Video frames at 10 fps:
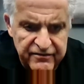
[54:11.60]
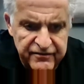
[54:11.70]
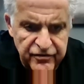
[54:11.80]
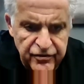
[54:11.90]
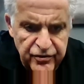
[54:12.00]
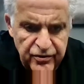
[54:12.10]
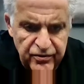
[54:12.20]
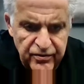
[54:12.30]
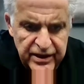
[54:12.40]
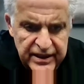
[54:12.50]

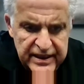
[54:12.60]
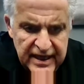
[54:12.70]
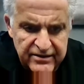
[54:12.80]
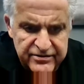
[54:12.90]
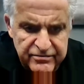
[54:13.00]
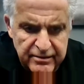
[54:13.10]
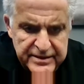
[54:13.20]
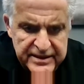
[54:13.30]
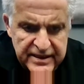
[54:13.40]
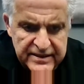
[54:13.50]
you
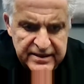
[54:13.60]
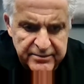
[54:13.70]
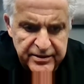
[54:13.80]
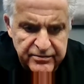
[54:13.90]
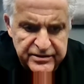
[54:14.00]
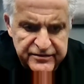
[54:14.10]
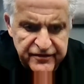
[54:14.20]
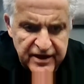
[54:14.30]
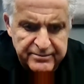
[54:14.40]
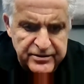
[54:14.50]
represented someone who was
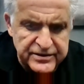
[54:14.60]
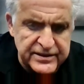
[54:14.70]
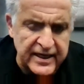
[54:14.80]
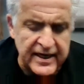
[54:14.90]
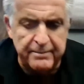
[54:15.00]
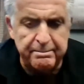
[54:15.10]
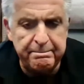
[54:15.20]
framed or set up?